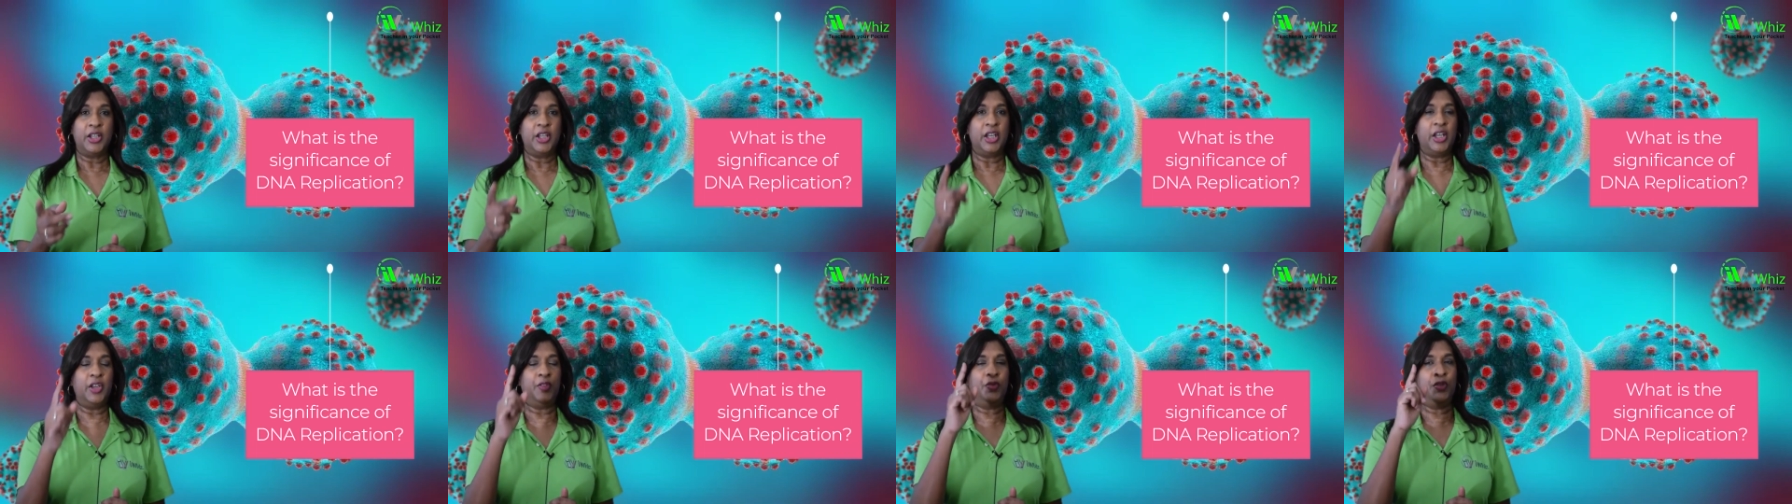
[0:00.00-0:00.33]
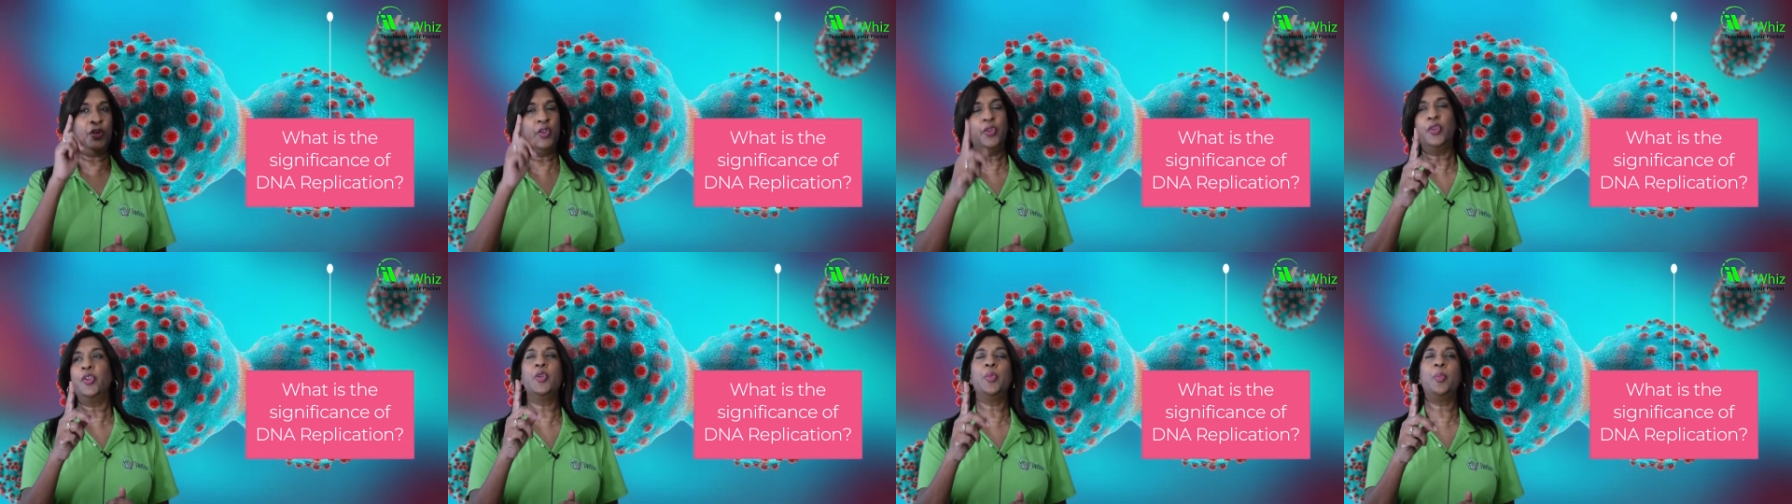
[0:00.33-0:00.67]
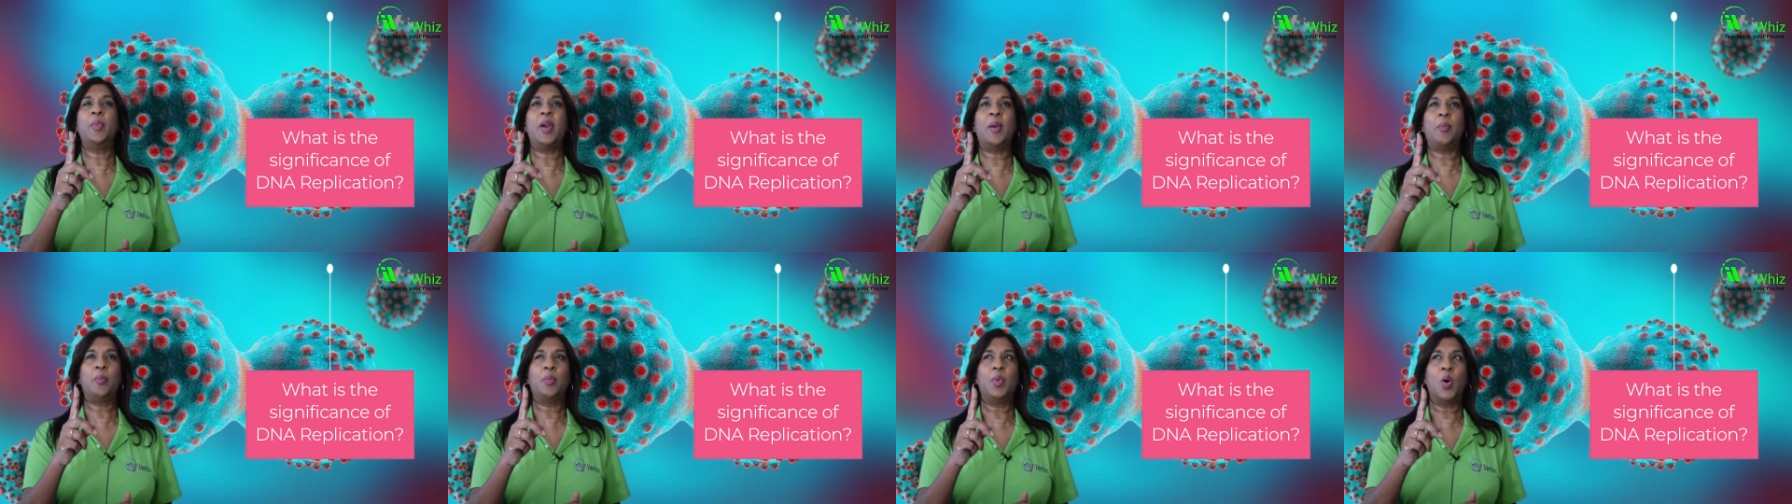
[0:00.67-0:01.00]
If you
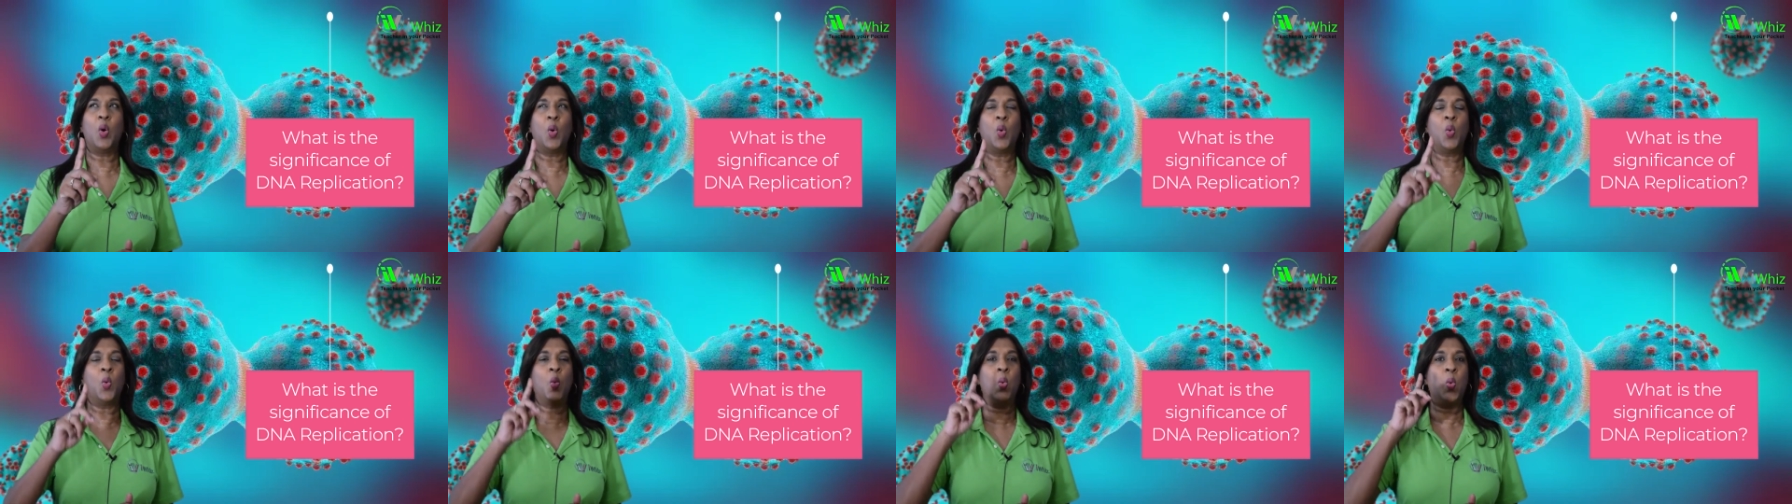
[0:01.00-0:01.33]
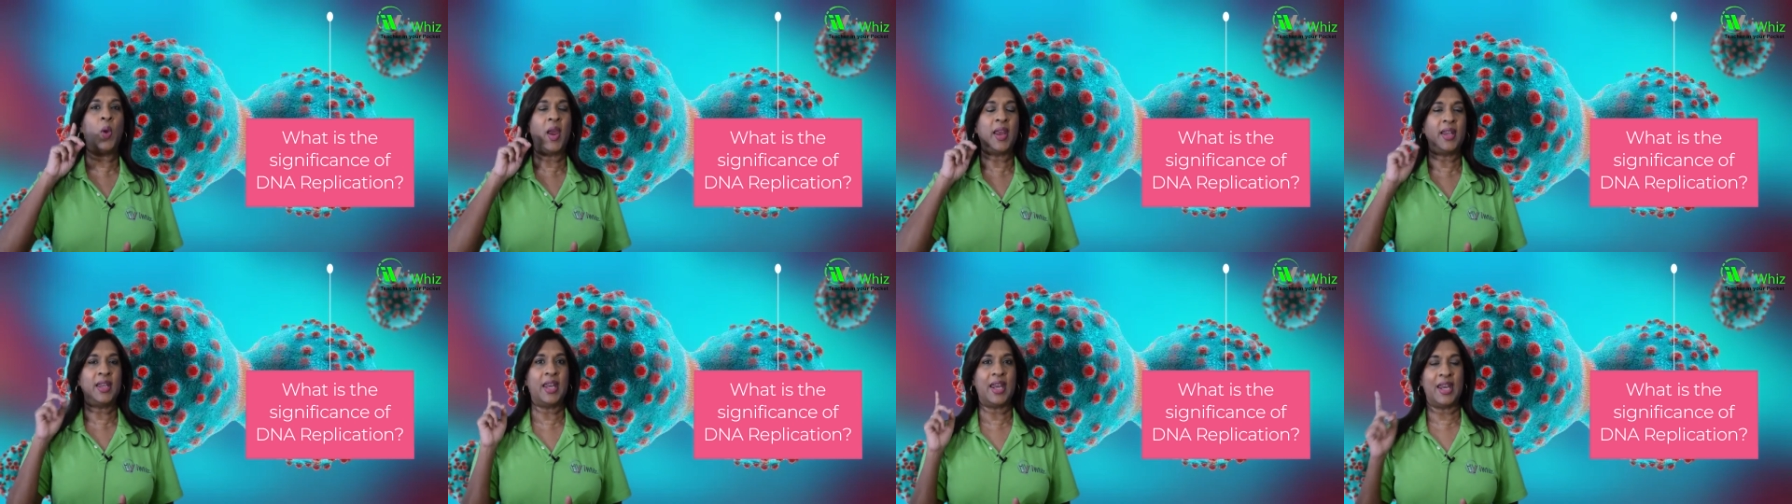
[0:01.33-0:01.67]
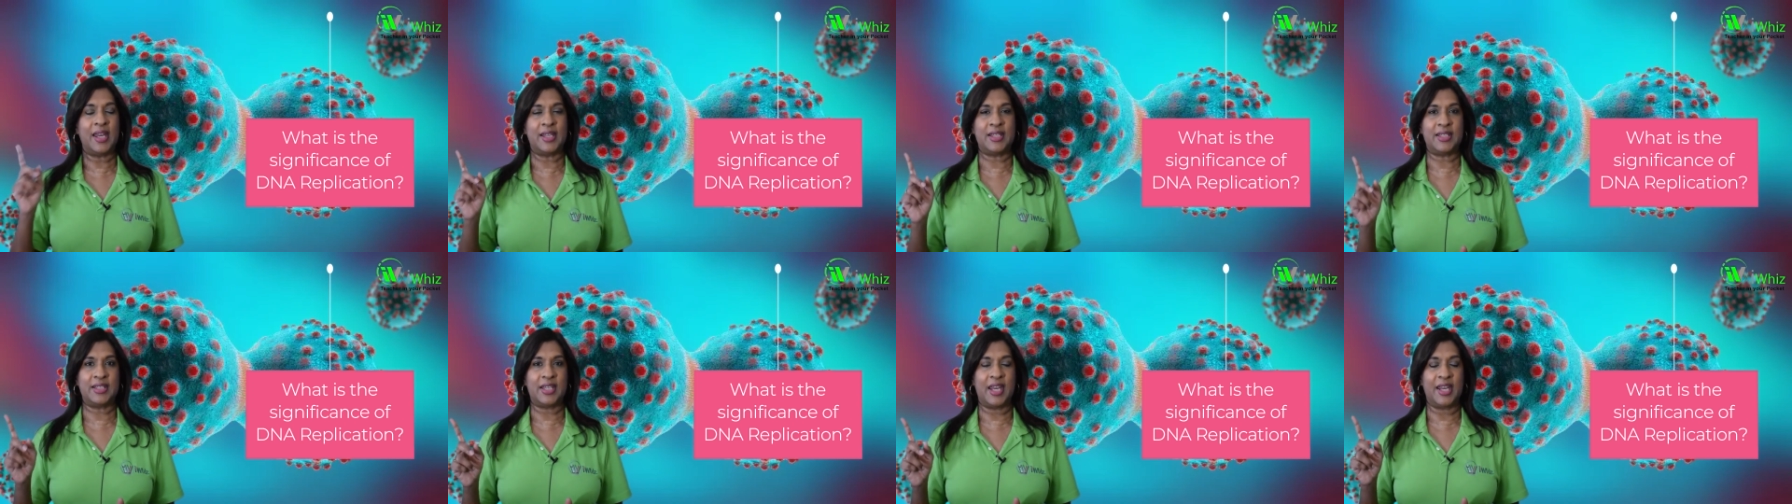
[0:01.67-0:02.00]
remember when
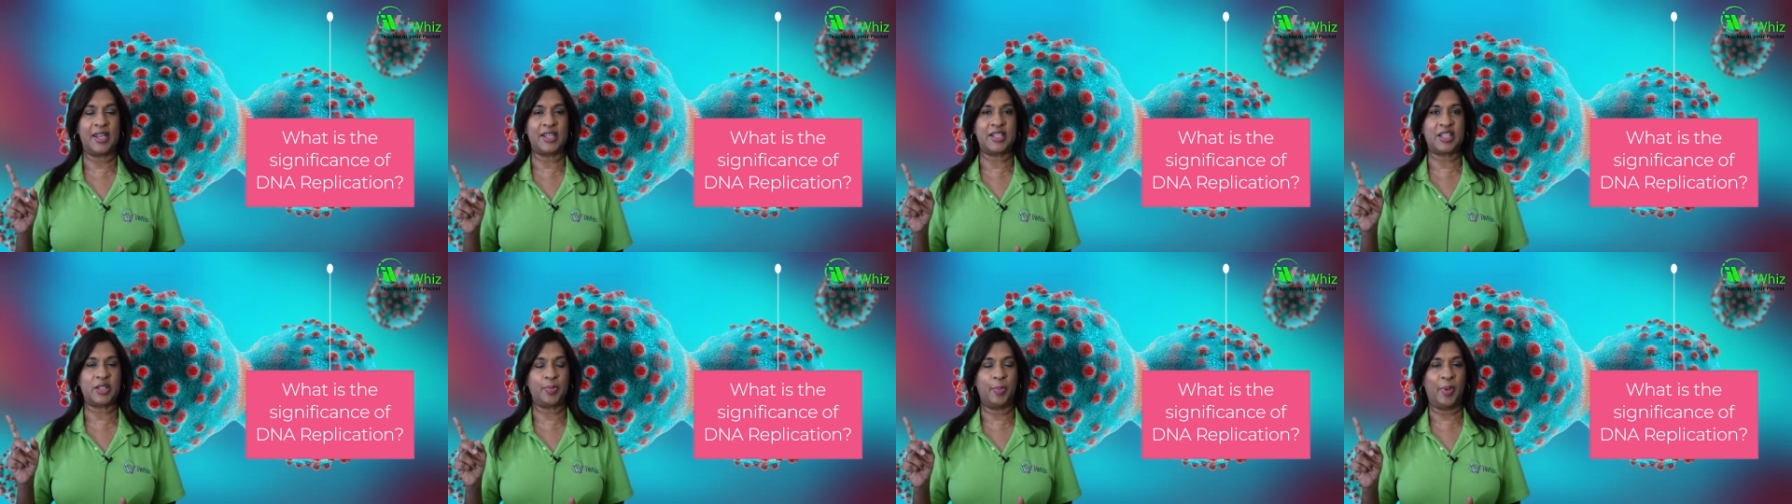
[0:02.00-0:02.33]
it takes